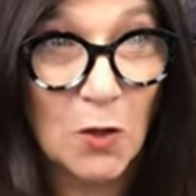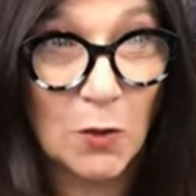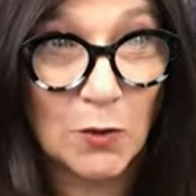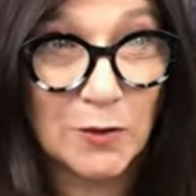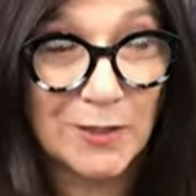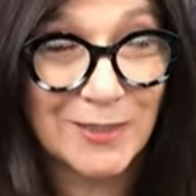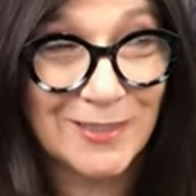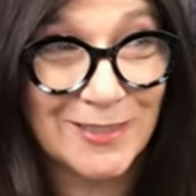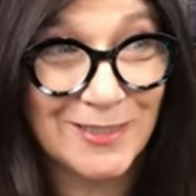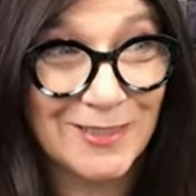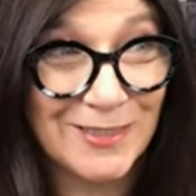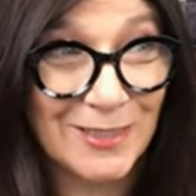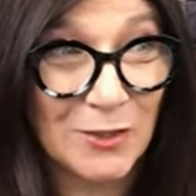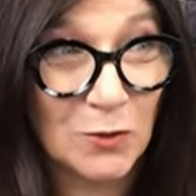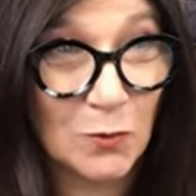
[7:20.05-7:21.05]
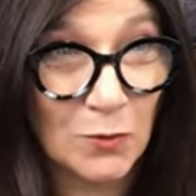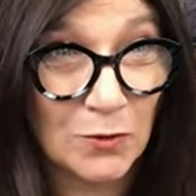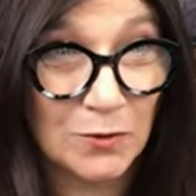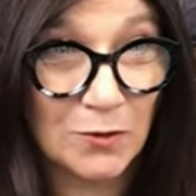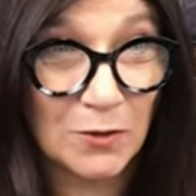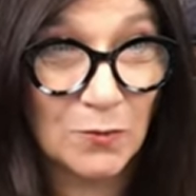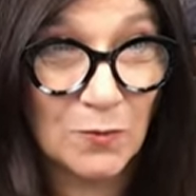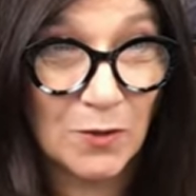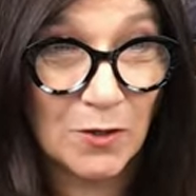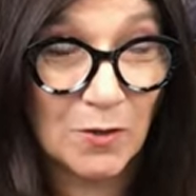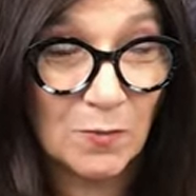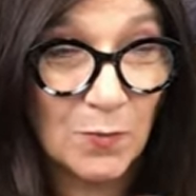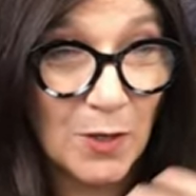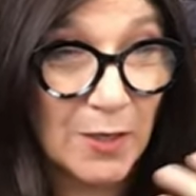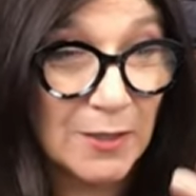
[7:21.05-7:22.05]
or this disorder where
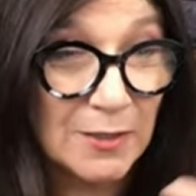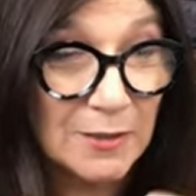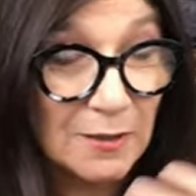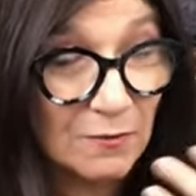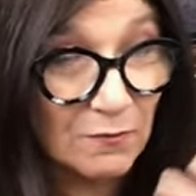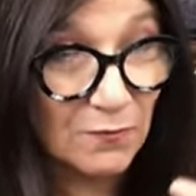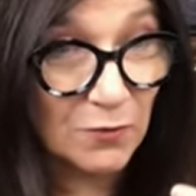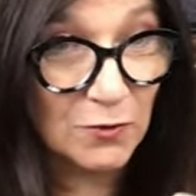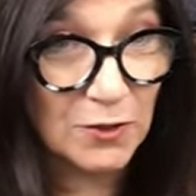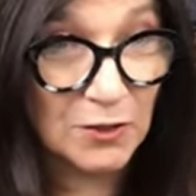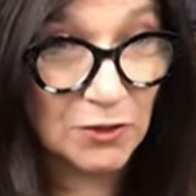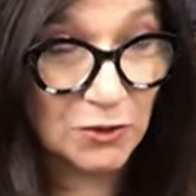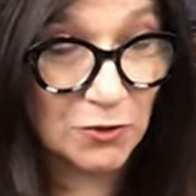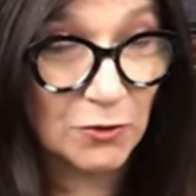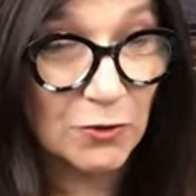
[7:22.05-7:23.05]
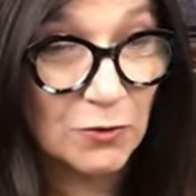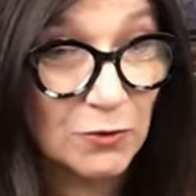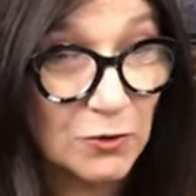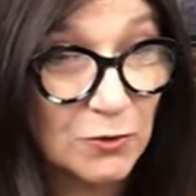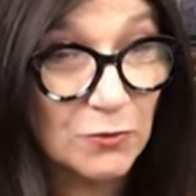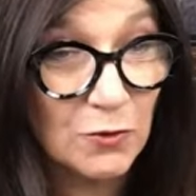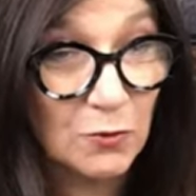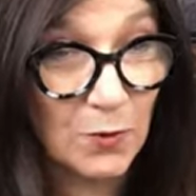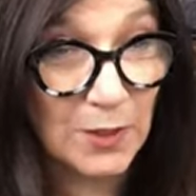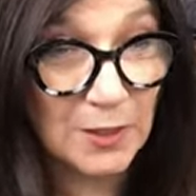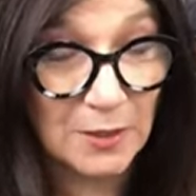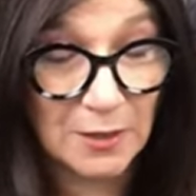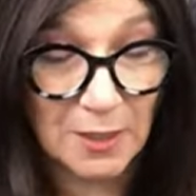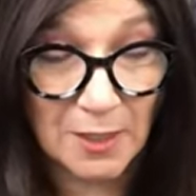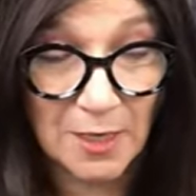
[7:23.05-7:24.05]
our body's converting sugar too
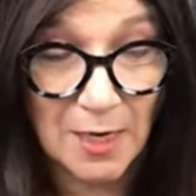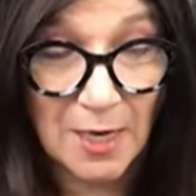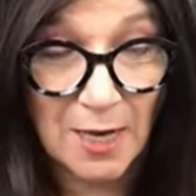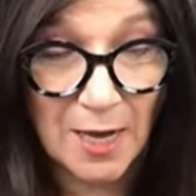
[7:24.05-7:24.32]
quickly